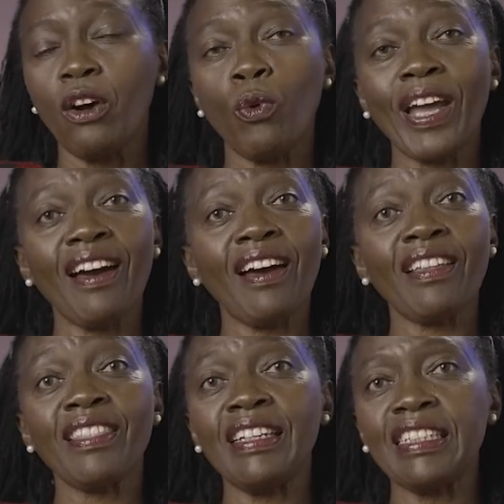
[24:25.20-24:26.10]
Where
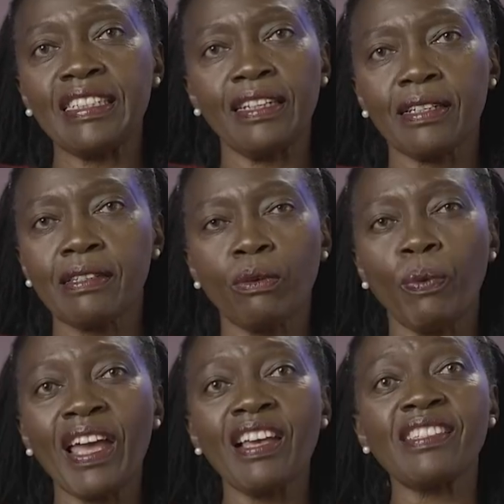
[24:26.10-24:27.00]
are the leaders?
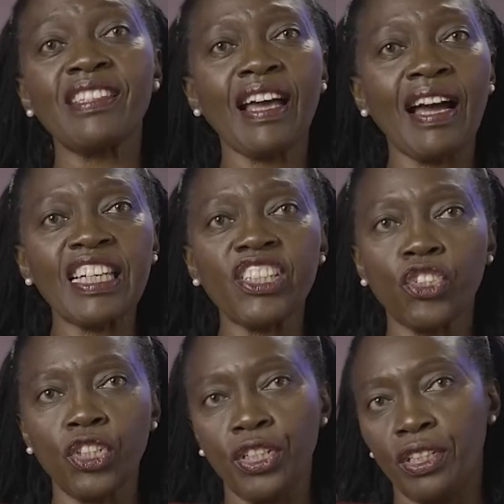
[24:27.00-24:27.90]
Where is the
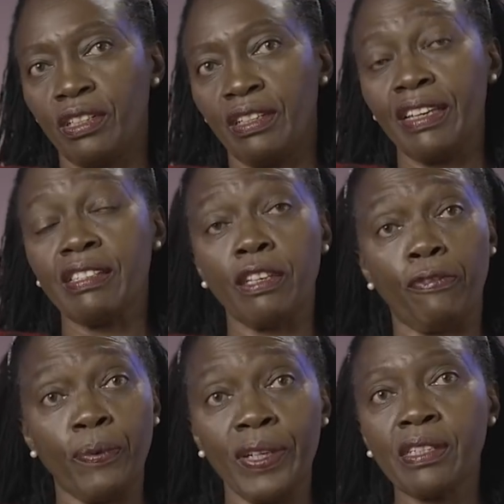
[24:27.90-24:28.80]
IG? Is he
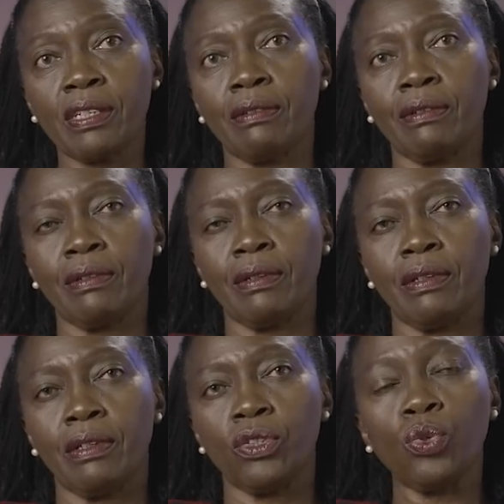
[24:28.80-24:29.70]
fit
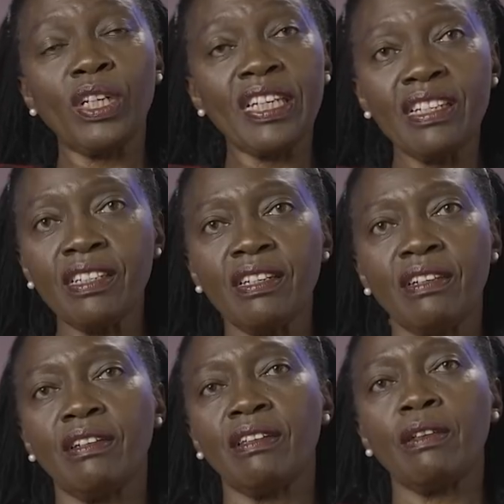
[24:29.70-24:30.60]
to lead
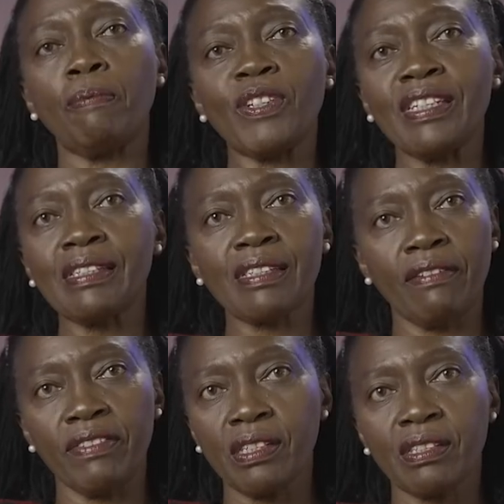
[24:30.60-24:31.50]
the police
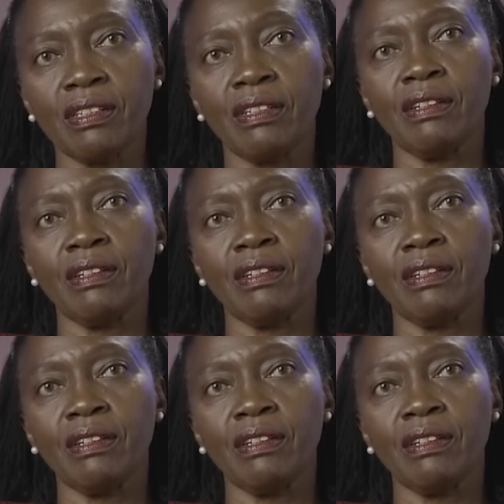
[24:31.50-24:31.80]
service?